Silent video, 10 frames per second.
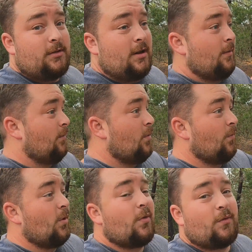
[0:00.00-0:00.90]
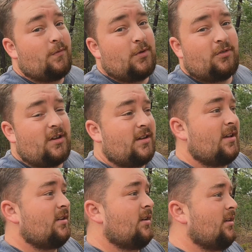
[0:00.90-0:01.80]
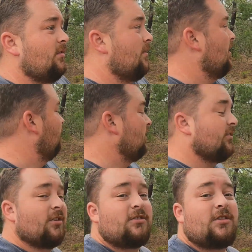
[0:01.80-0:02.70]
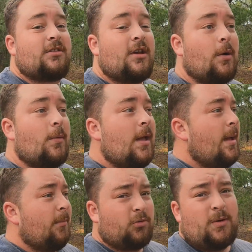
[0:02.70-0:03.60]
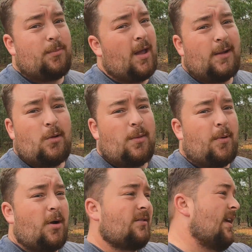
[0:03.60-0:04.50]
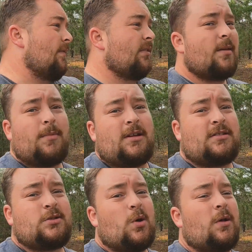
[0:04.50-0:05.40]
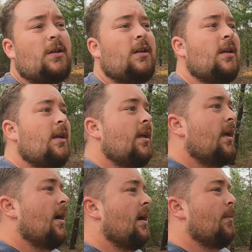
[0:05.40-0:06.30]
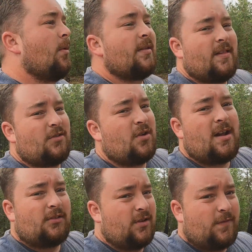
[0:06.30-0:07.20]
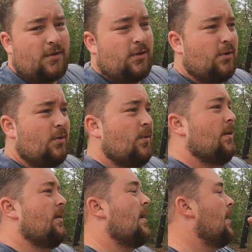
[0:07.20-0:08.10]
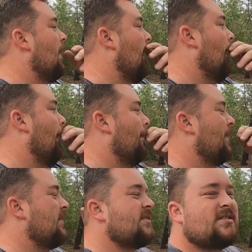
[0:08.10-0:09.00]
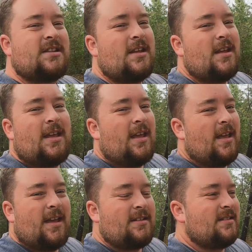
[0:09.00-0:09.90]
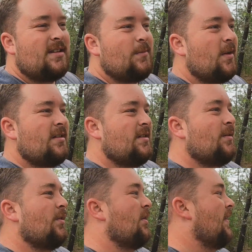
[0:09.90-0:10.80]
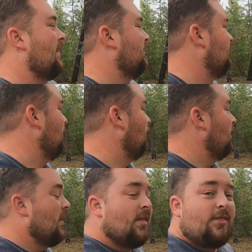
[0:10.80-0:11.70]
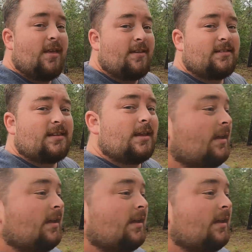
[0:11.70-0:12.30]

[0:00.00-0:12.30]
with all the reviews I did and research. So between buying all the parts, having somebody install it, all the electronics you have to do, and I just didn't want to deal with all that. So this